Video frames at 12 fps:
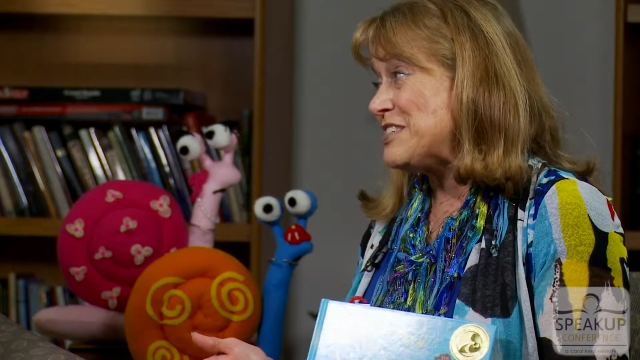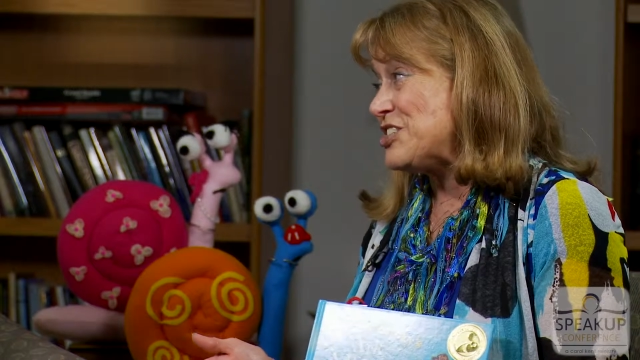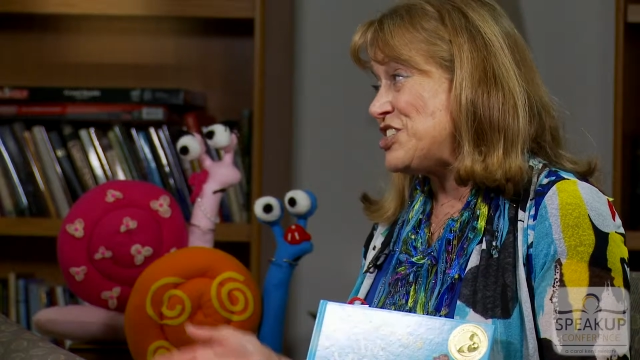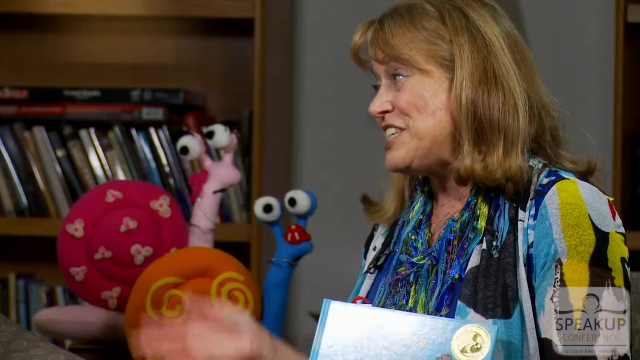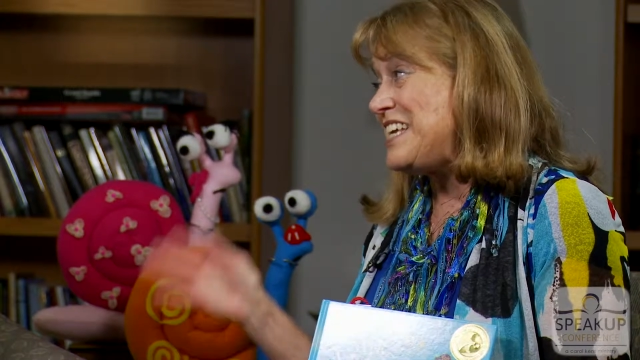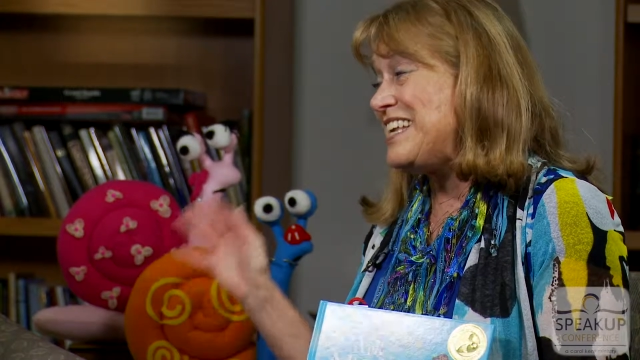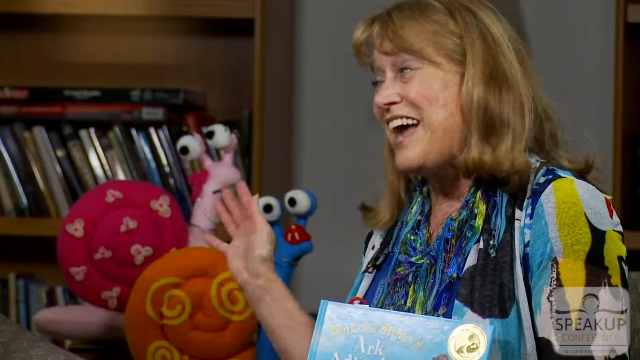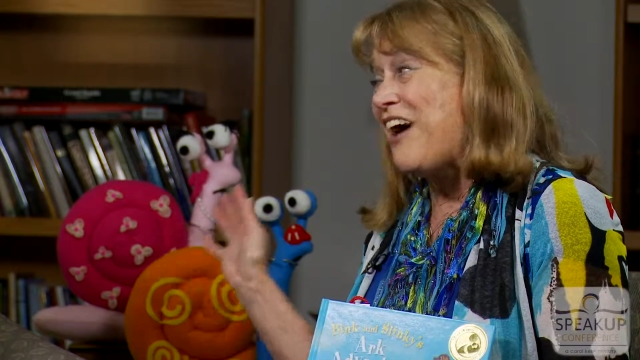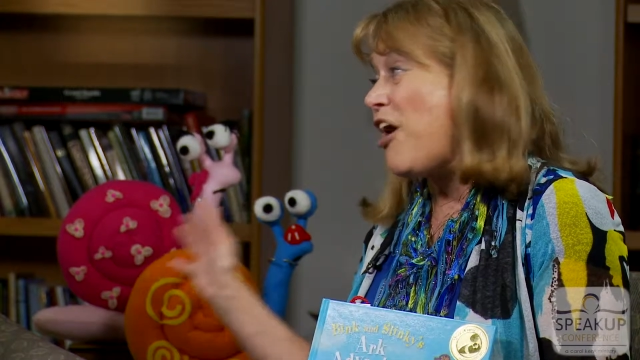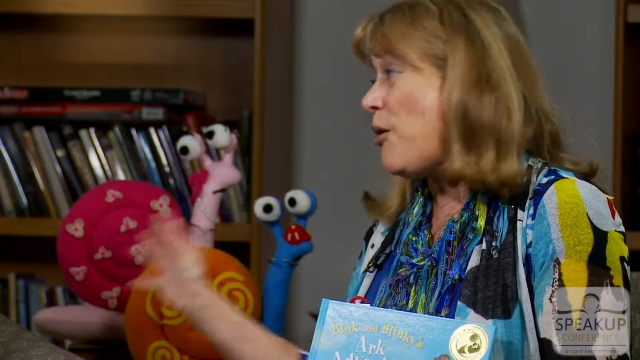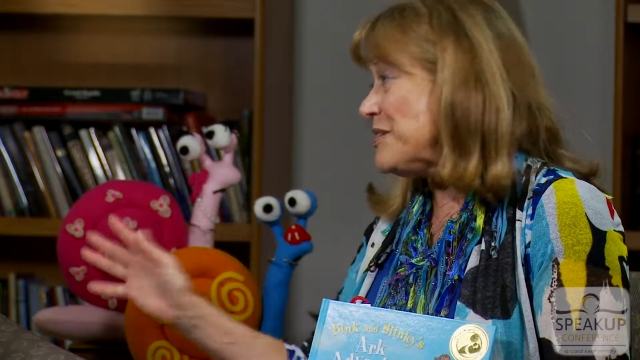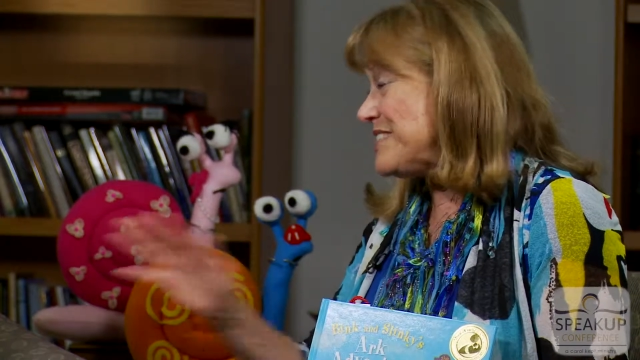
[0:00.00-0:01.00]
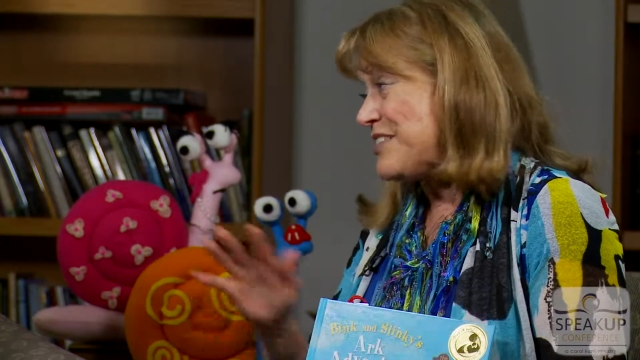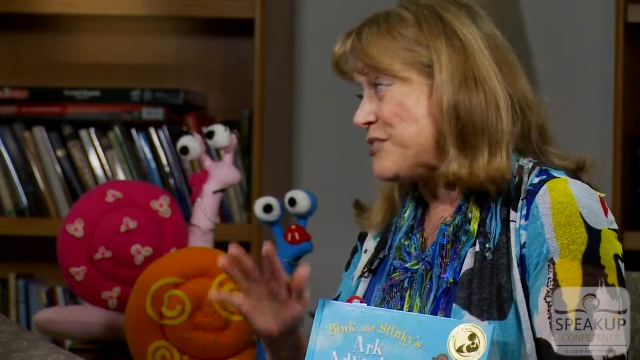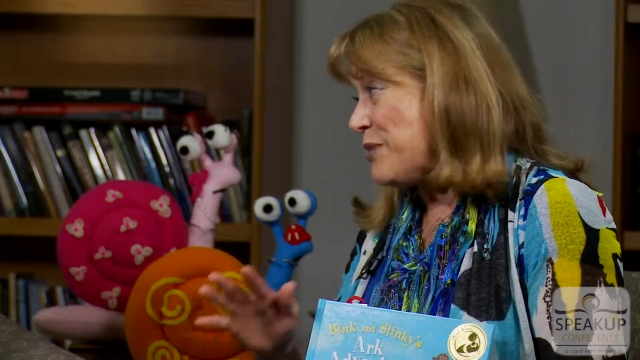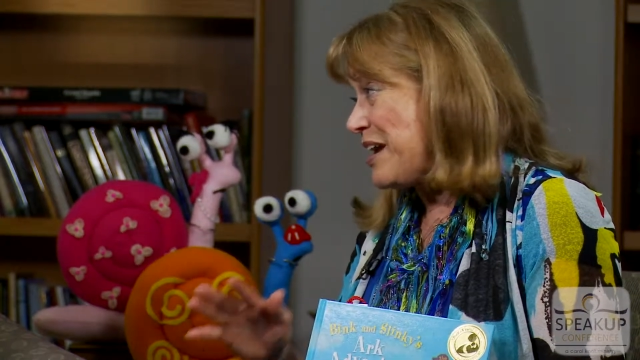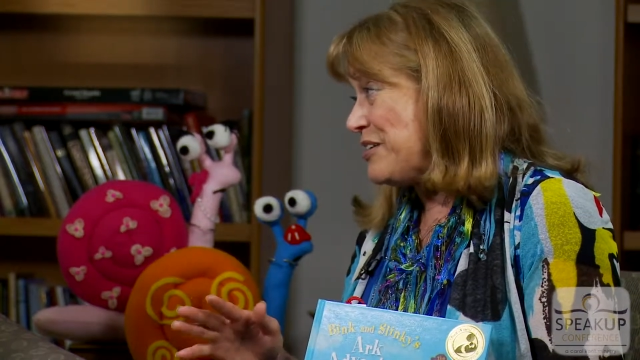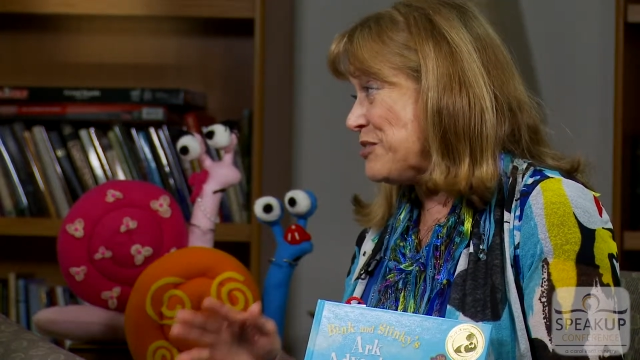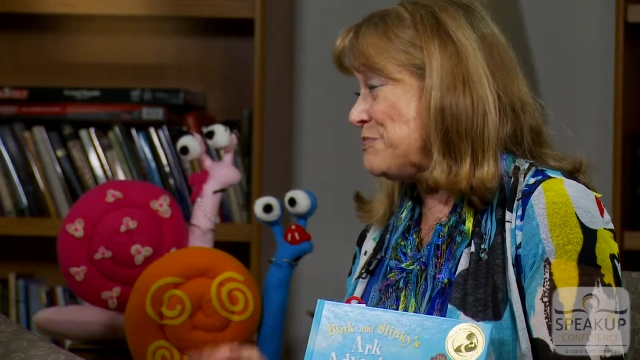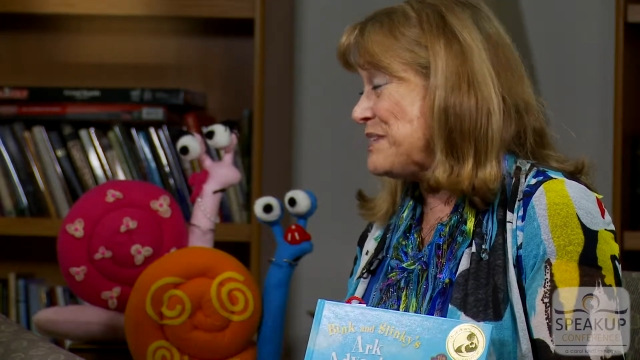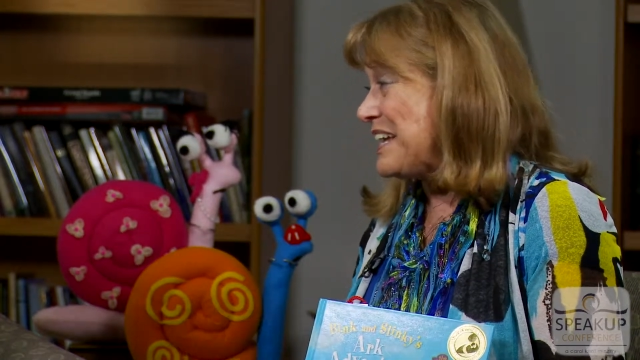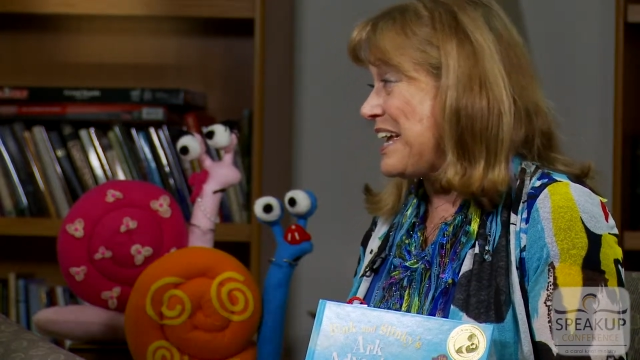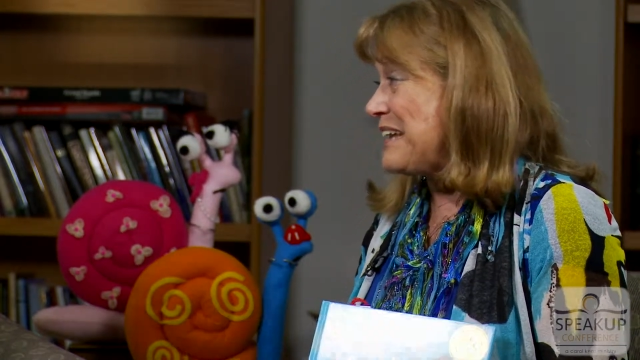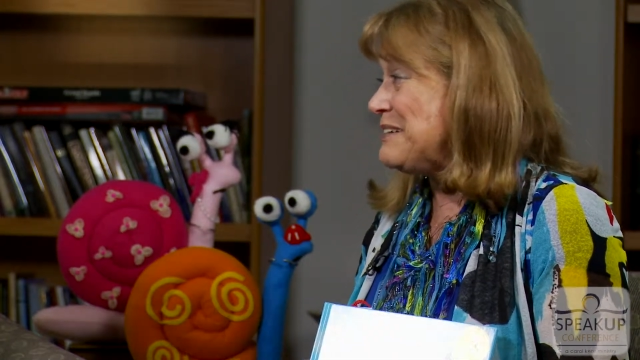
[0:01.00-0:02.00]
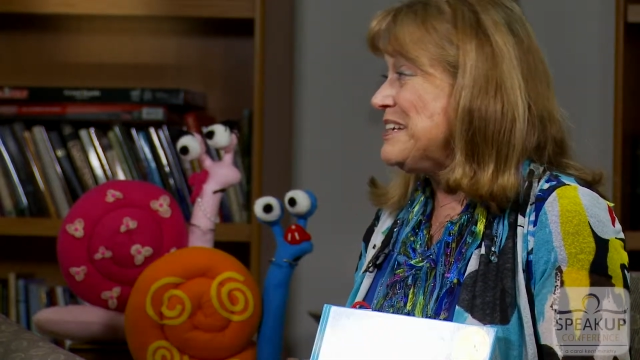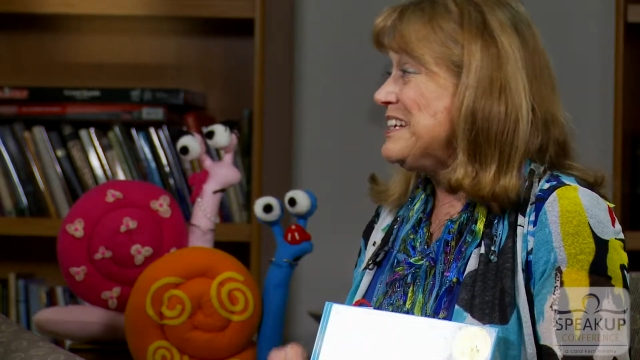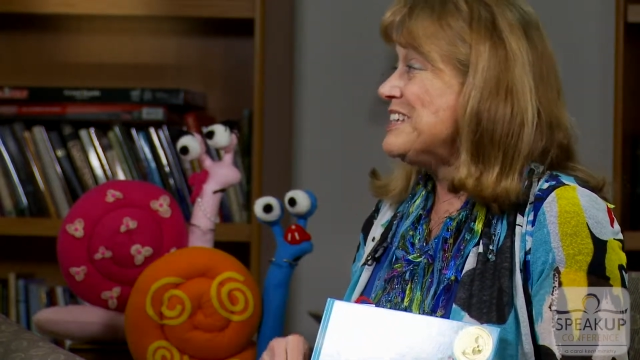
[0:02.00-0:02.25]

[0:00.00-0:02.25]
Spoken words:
because she always had the radio playing.